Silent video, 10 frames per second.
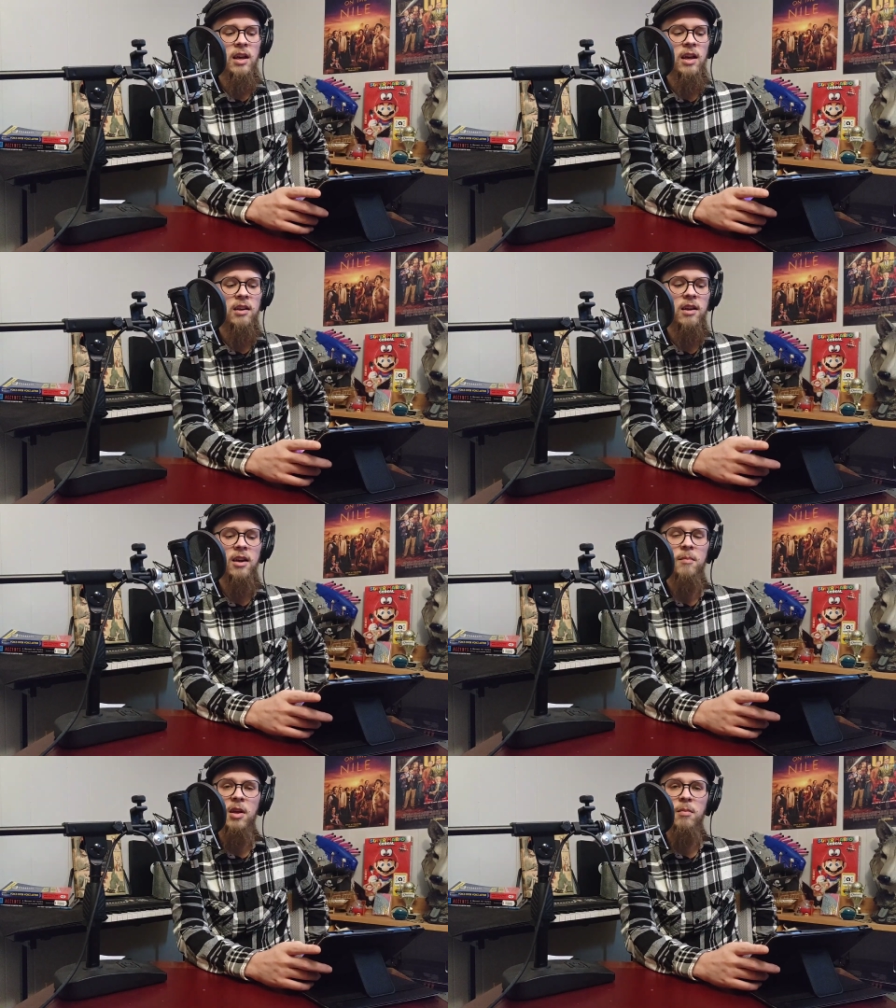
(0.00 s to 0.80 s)
and
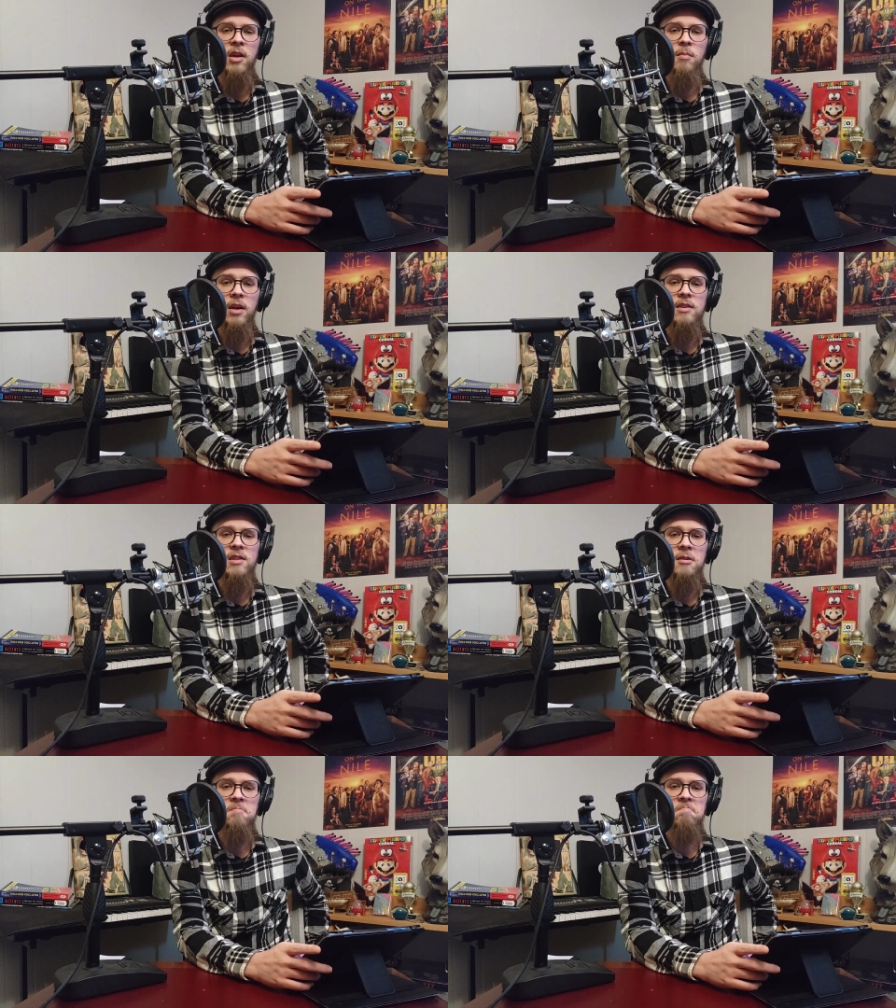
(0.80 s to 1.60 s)
um, it it
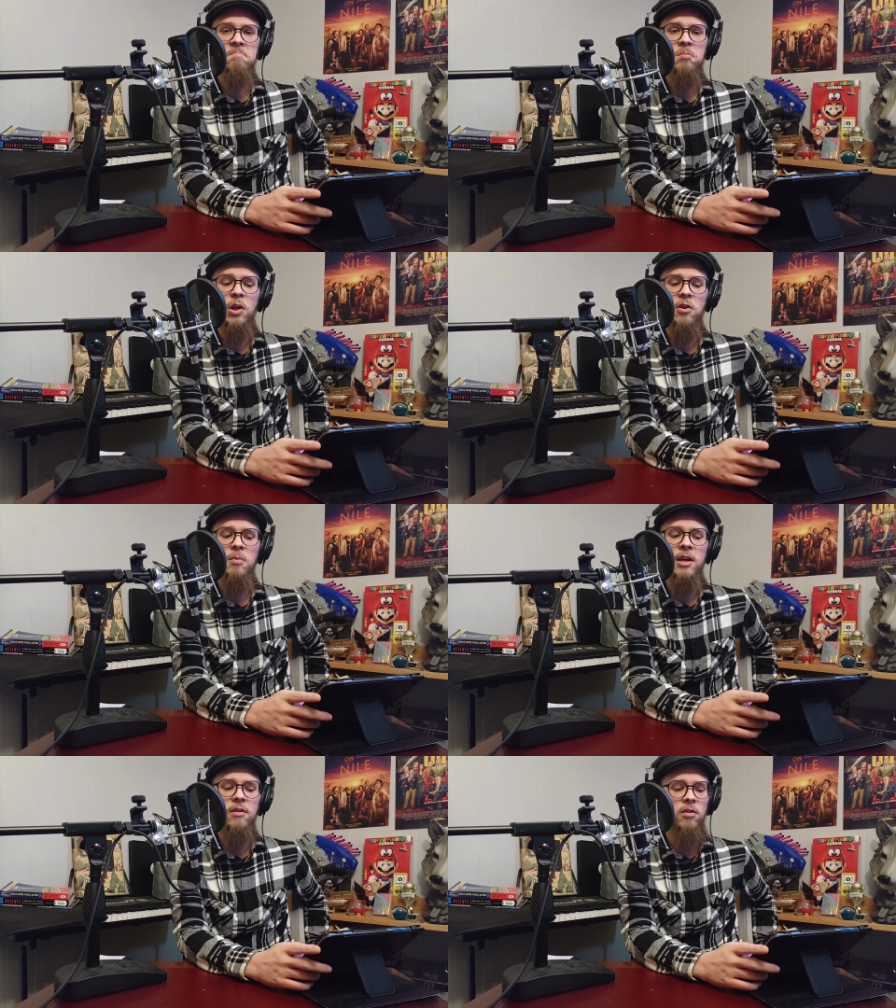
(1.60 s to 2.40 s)
might um, blow
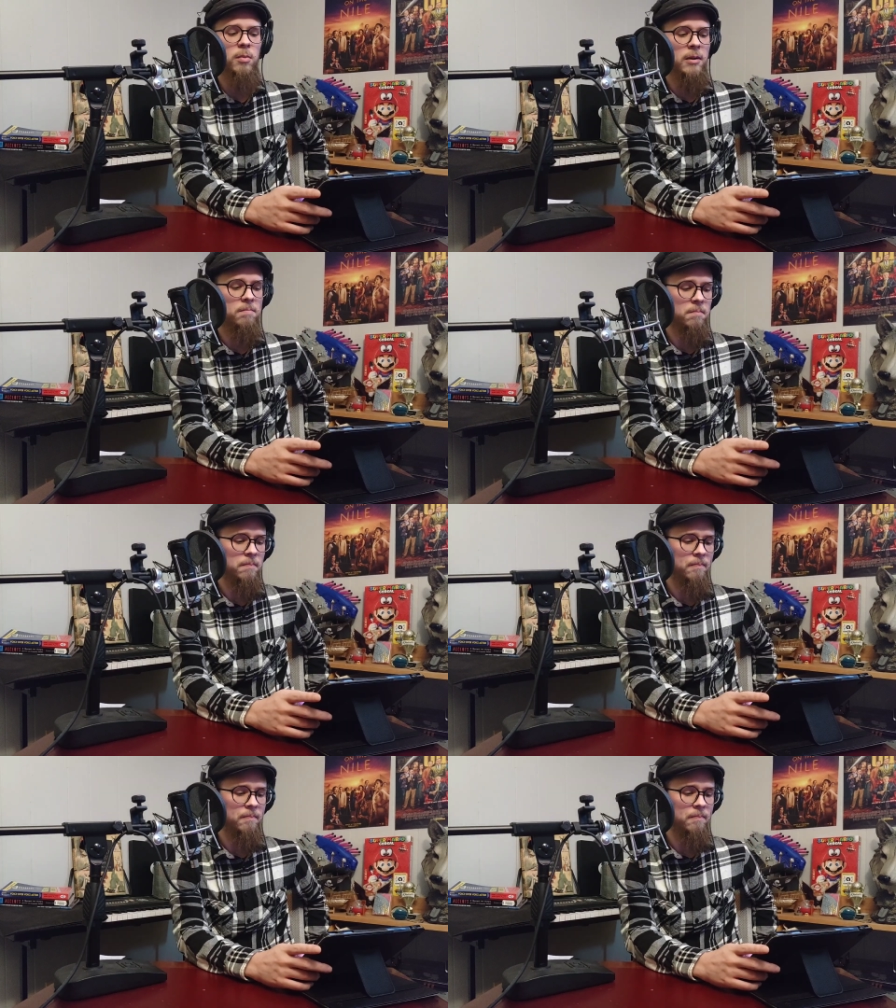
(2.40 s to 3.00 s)
your mind a little bit.